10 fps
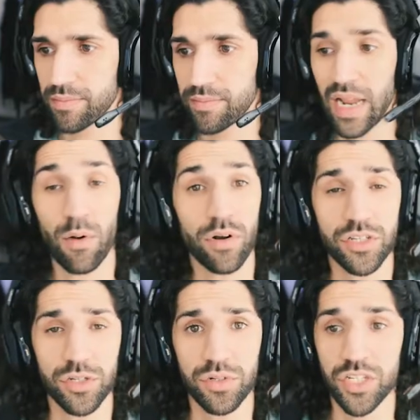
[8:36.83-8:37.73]
Now we're on
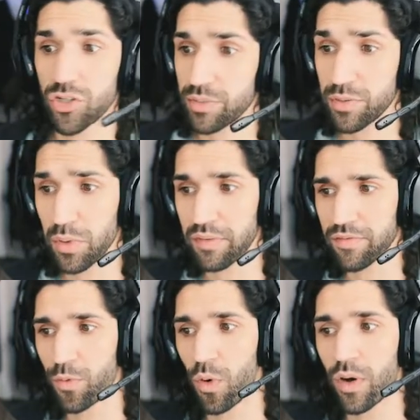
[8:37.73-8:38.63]
to description. We went
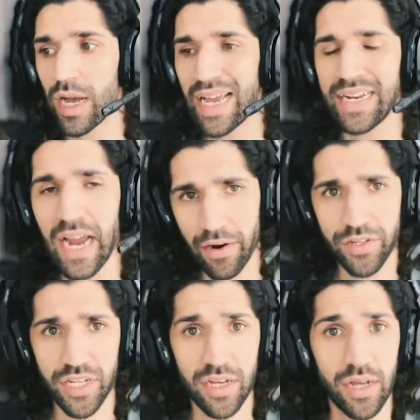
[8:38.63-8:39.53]
for
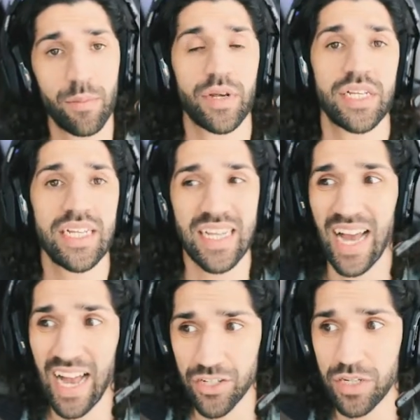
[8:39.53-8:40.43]
Inheritor because
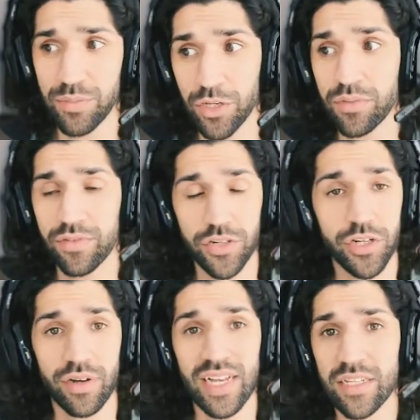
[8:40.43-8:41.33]
Megumi
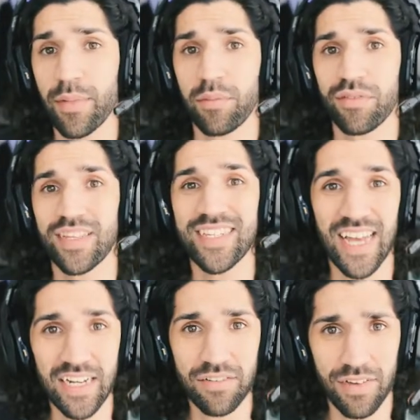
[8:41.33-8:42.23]
Fushiguro is a member of the
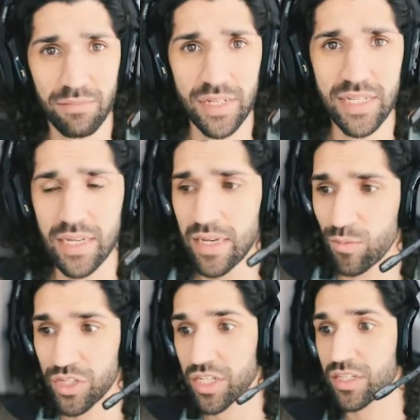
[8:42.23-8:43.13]
Zenin family,
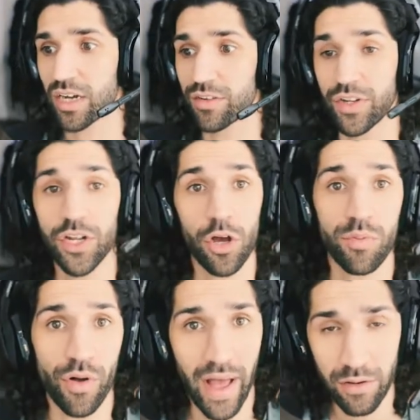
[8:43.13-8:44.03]
which is kind of a
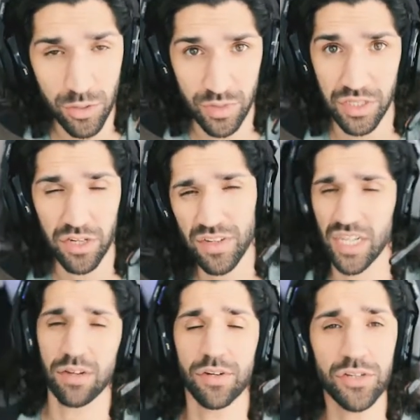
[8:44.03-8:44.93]
noble house within the universe. I
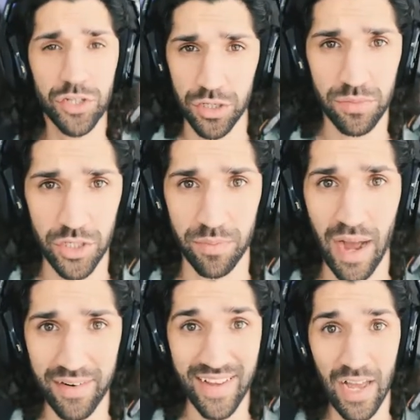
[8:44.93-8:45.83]
don't know too much
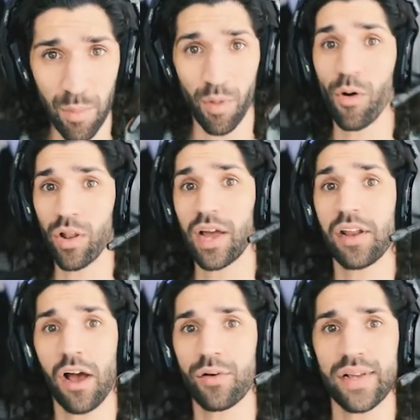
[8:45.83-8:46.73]
about it, but all I
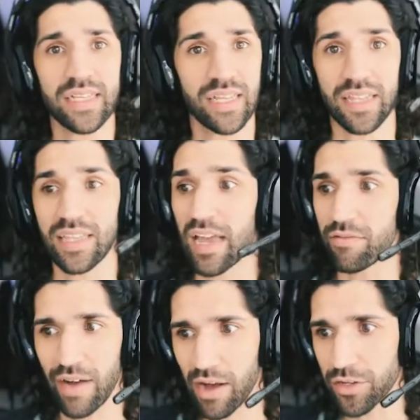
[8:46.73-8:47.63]
know is that they
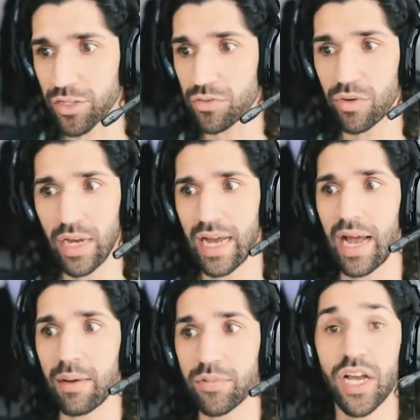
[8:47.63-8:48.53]
value
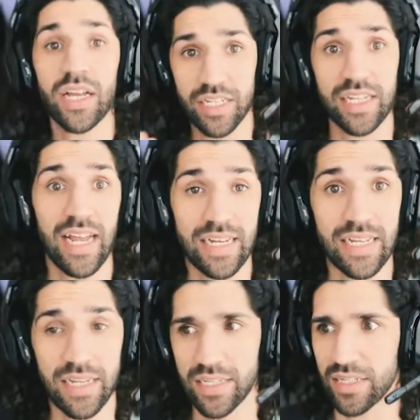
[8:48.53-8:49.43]
cursor
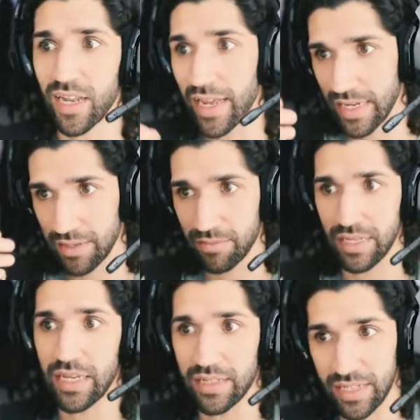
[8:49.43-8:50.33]
techniques like
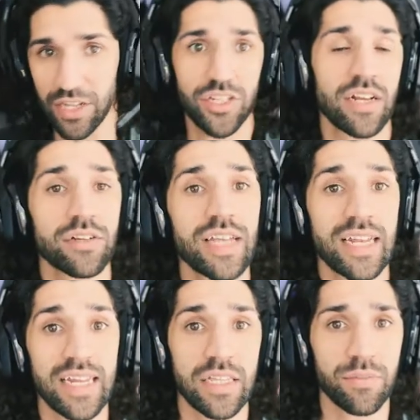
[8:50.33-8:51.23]
the Ten Shadows
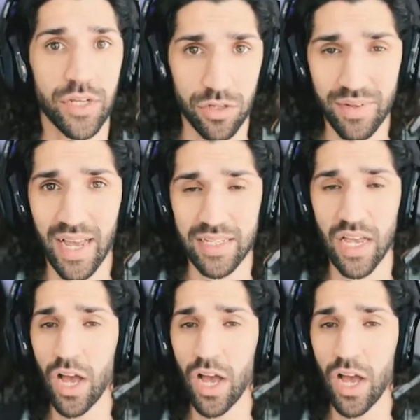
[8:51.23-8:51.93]
technique that Megumi has.